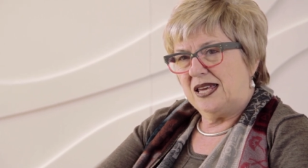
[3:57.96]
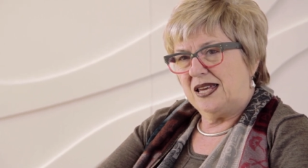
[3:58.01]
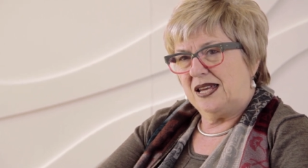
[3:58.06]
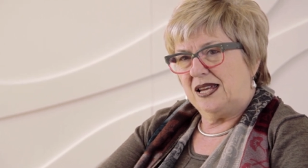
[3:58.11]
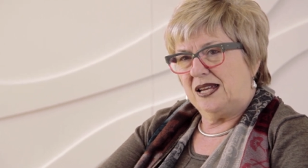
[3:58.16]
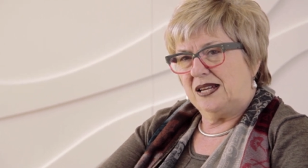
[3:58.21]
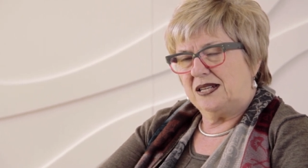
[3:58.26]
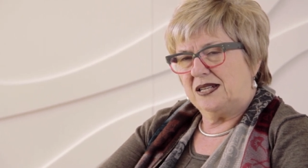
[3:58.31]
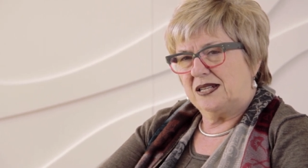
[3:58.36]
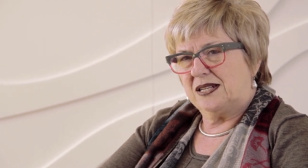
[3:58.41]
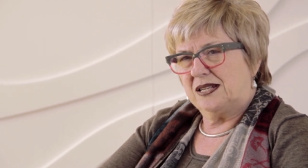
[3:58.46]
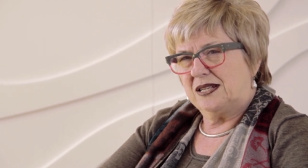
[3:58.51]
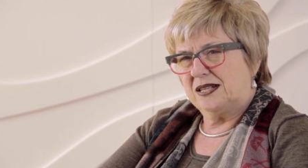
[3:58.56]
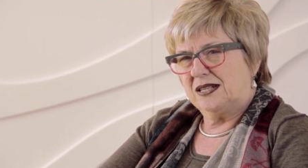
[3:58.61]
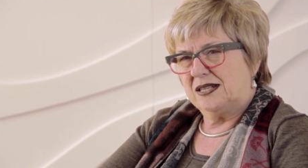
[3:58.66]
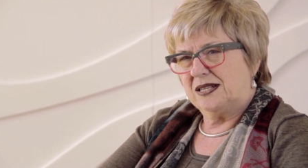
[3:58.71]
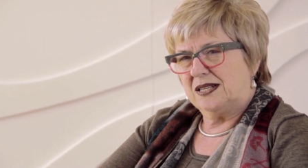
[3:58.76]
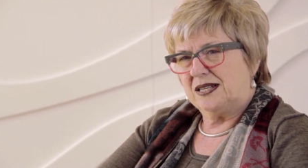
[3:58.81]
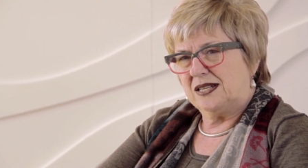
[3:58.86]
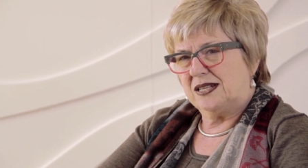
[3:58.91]
it
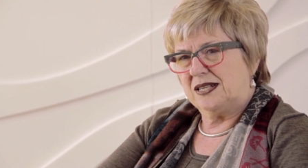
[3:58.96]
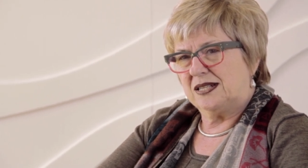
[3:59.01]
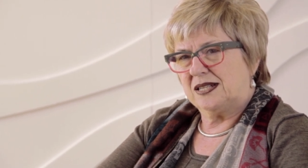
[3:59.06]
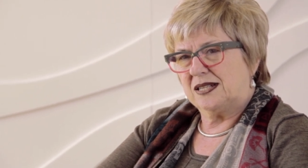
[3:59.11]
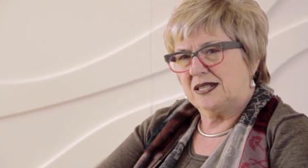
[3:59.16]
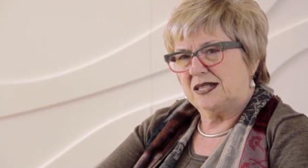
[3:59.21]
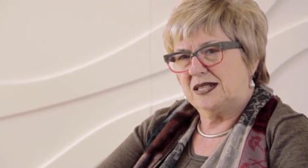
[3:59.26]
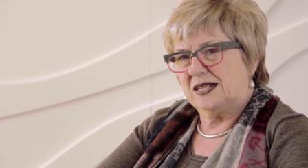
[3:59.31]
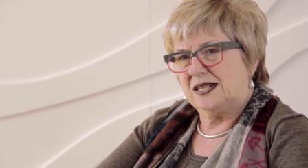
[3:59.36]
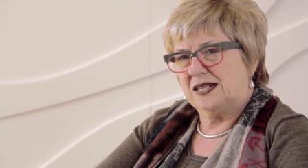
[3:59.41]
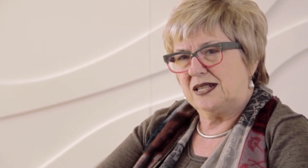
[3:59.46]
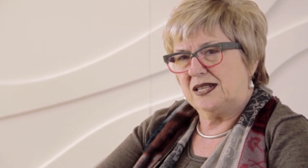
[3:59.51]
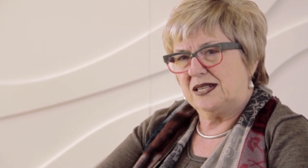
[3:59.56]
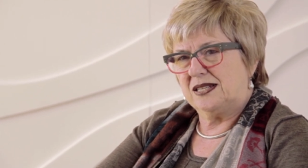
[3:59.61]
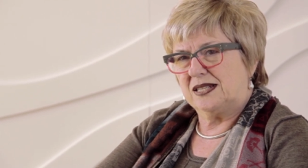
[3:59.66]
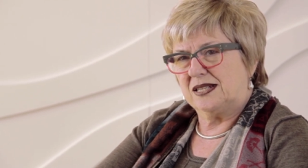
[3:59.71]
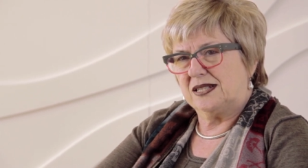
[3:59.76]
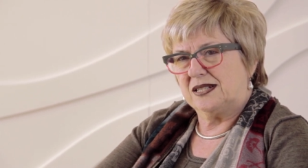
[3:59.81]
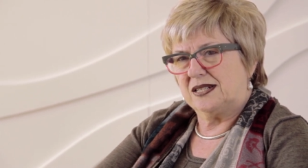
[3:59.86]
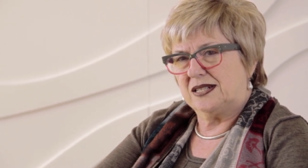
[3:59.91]
is a city
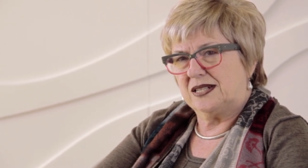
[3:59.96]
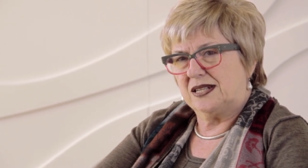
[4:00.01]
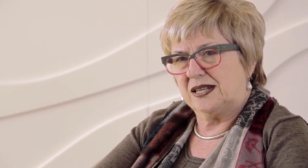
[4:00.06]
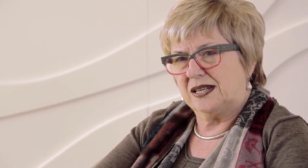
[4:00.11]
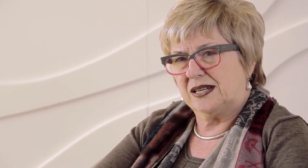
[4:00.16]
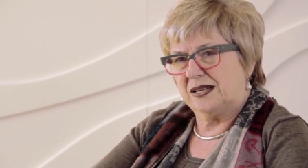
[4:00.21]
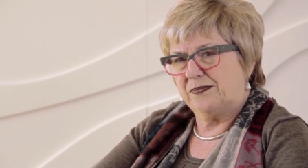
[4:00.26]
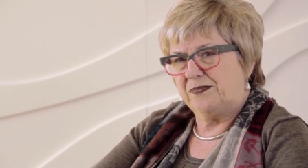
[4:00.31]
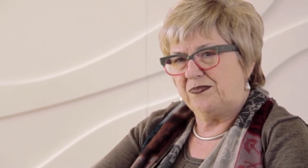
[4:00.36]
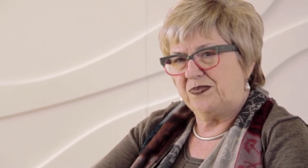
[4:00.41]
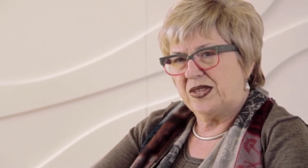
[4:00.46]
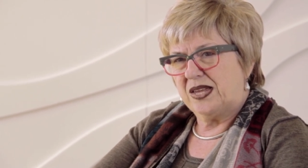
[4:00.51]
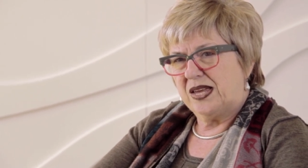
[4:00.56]
that um,